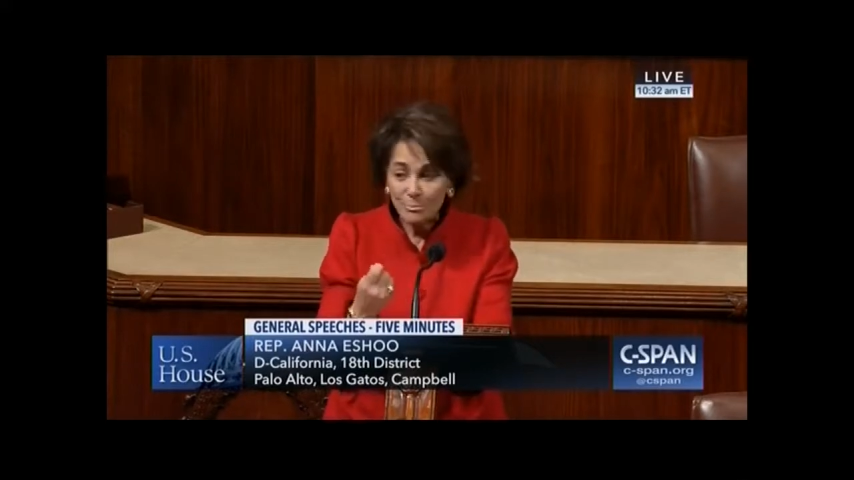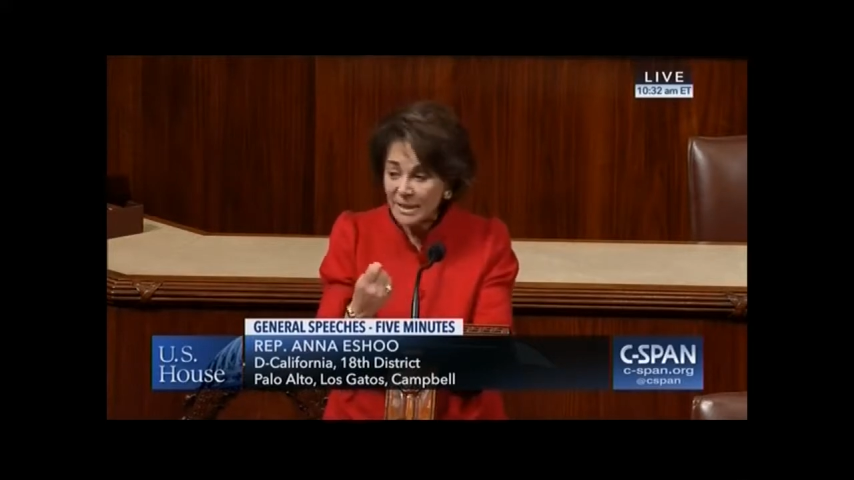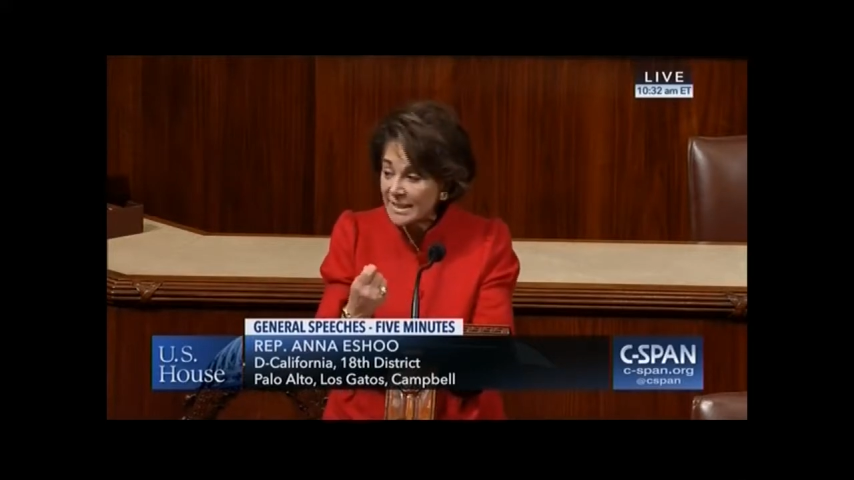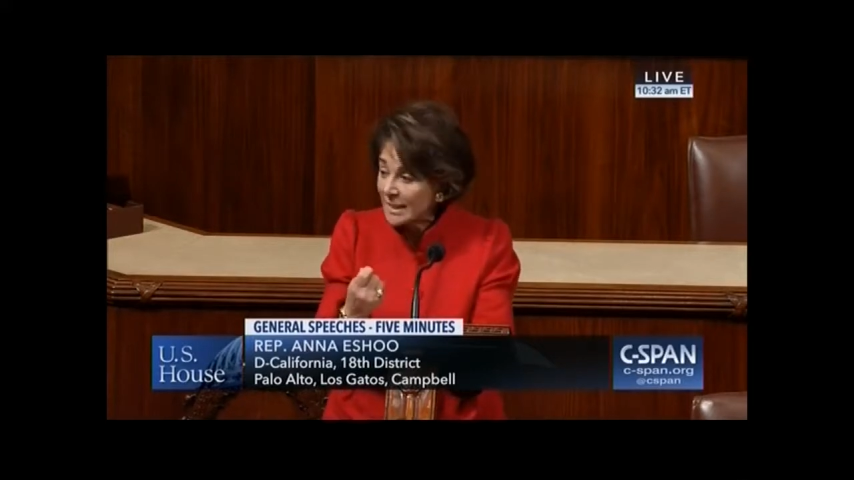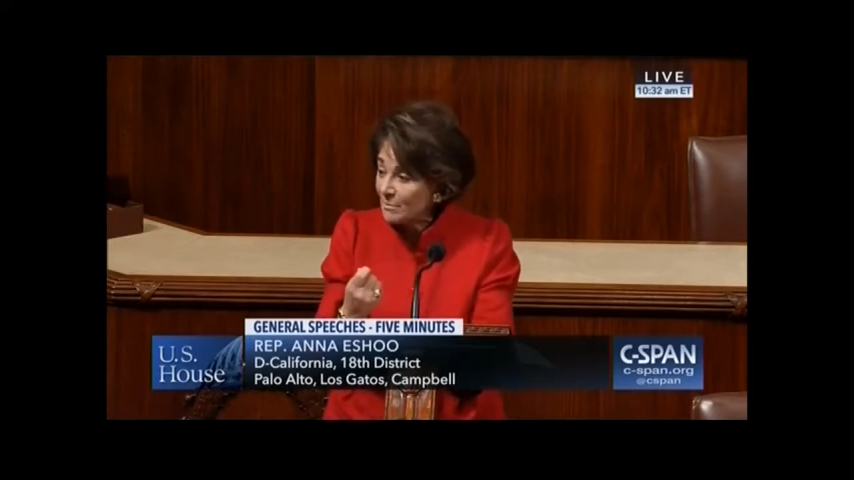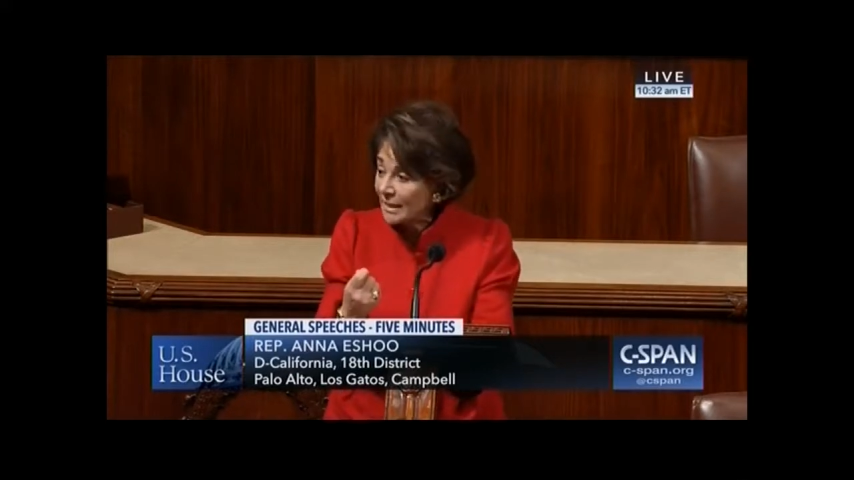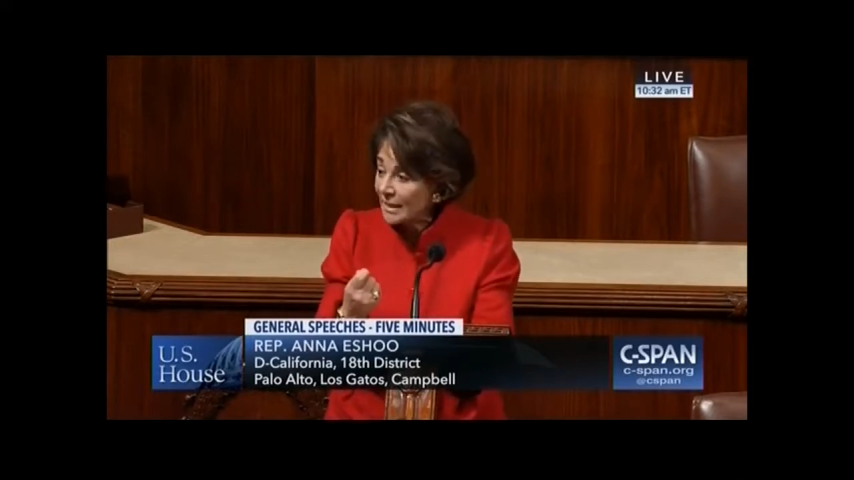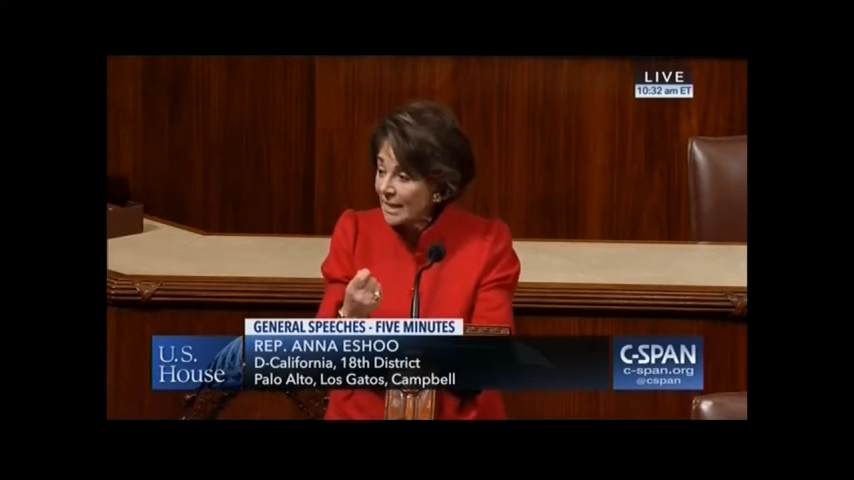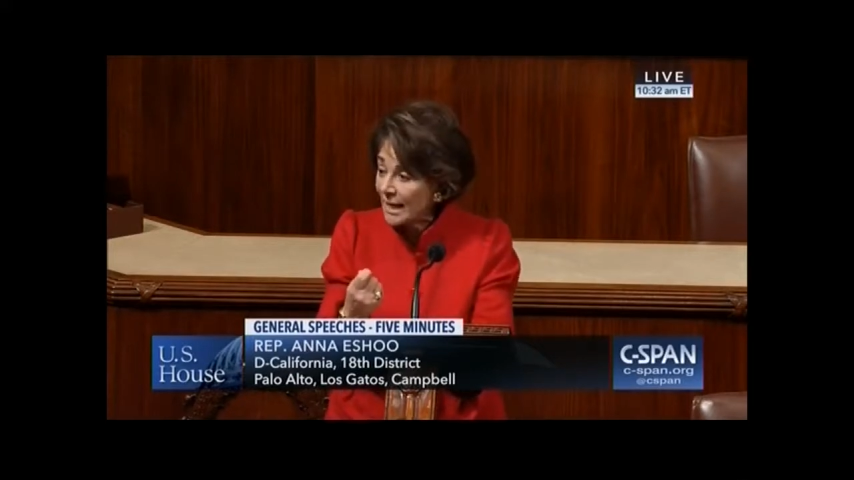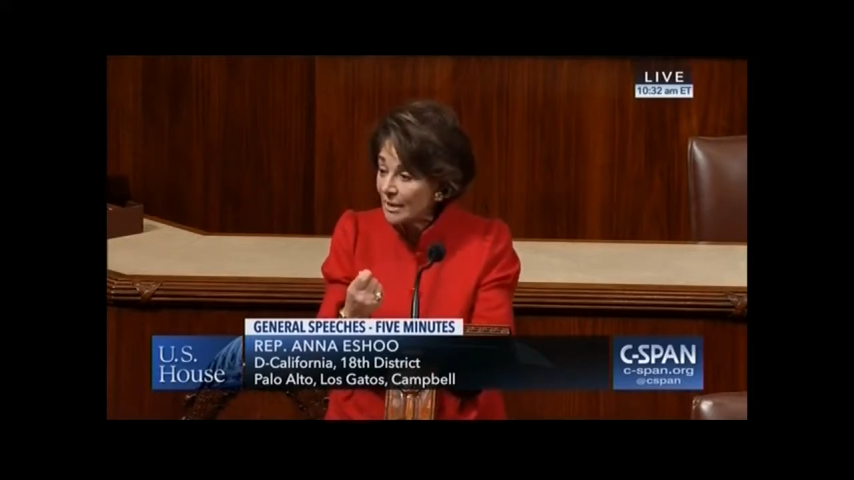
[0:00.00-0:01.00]
but some in
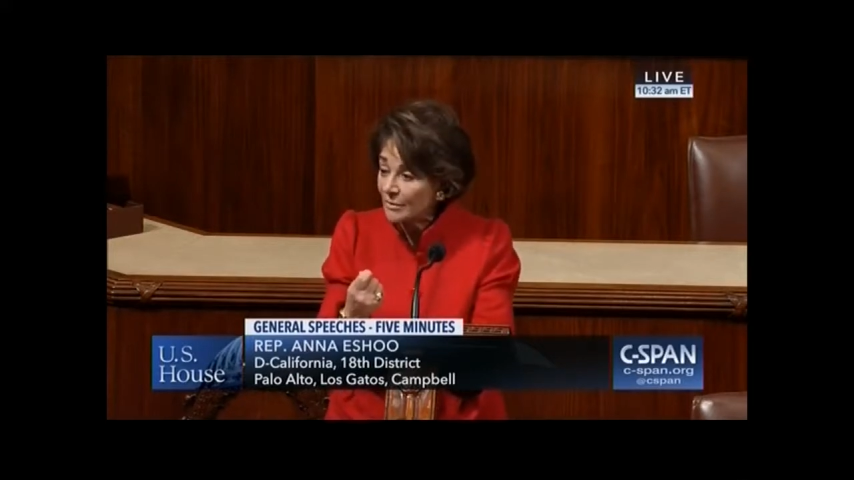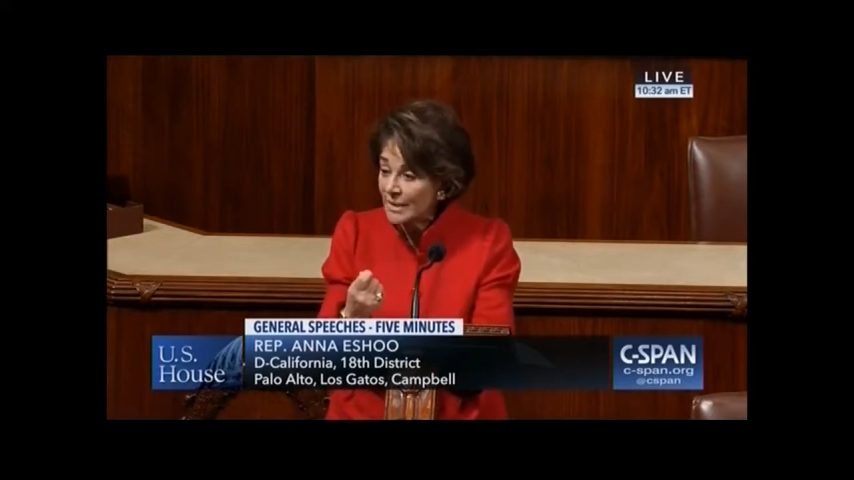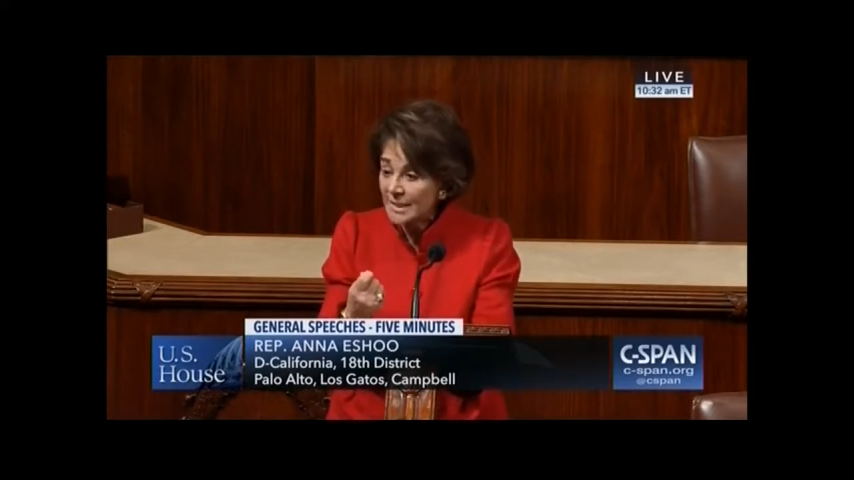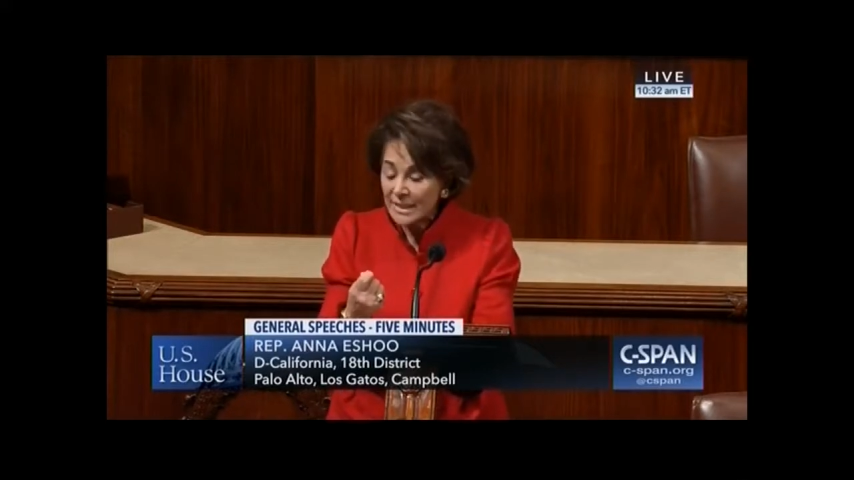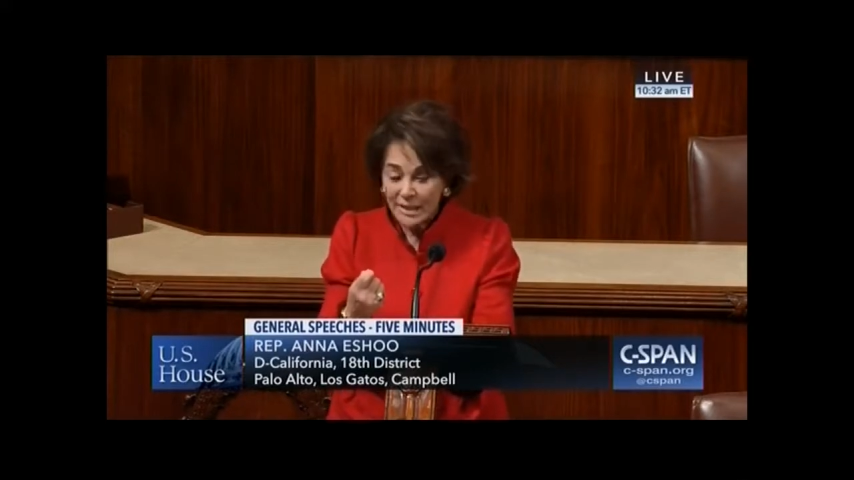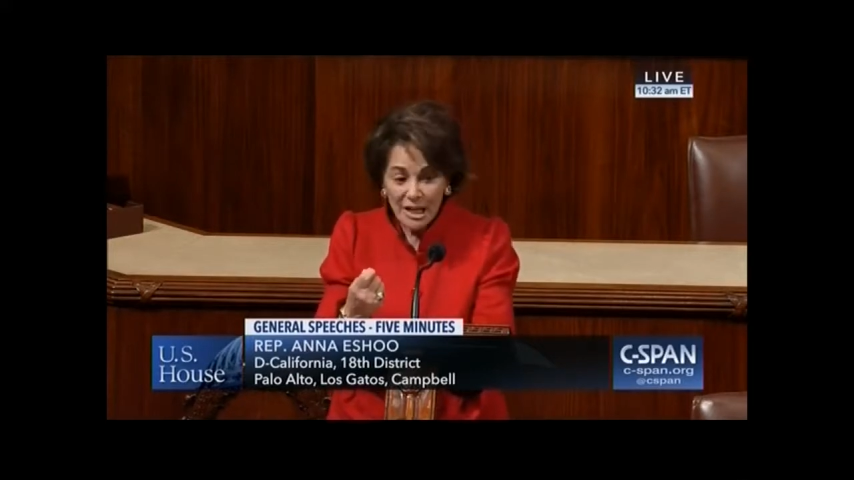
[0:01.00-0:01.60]
Congress,